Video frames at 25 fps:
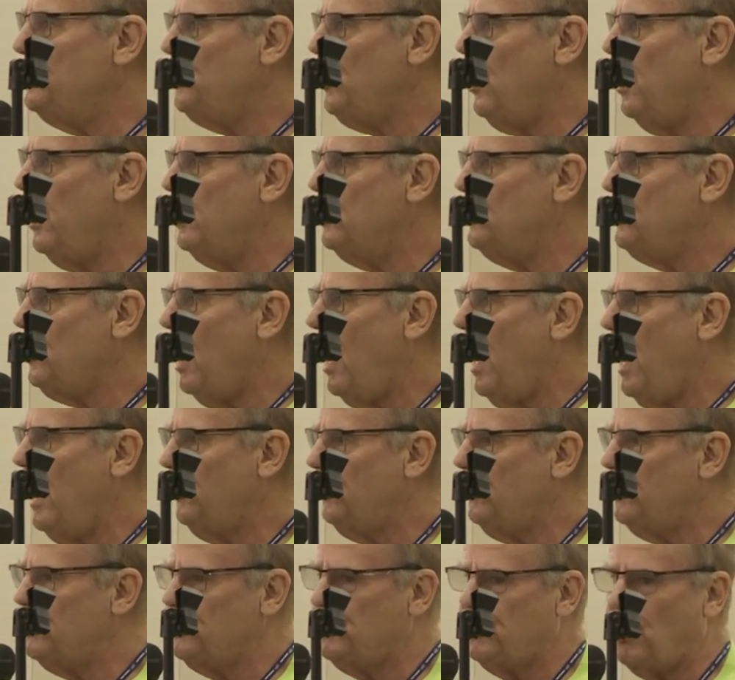change
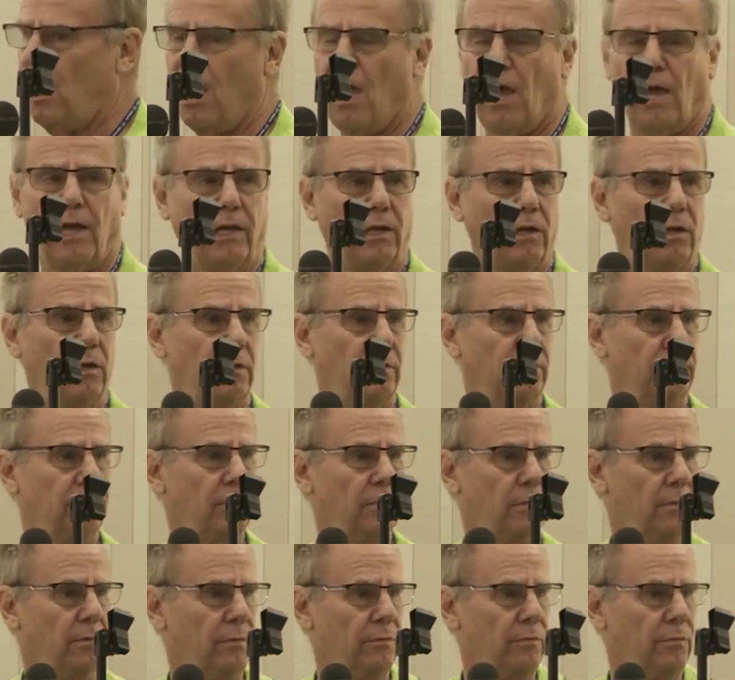at the sign.
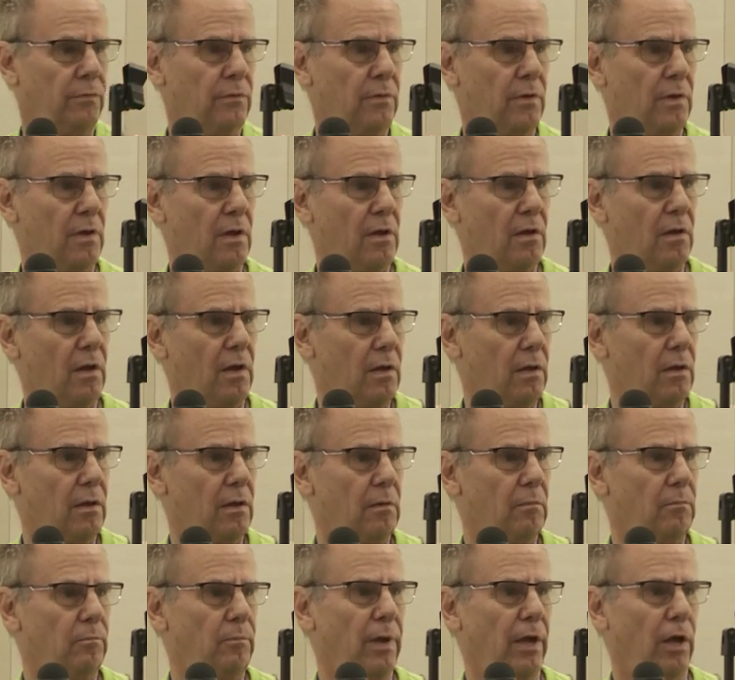
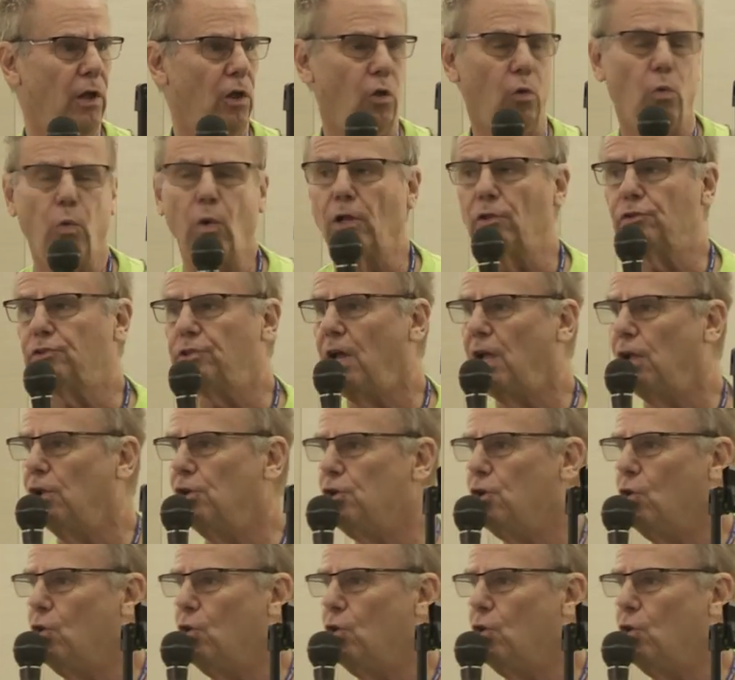Bill will tell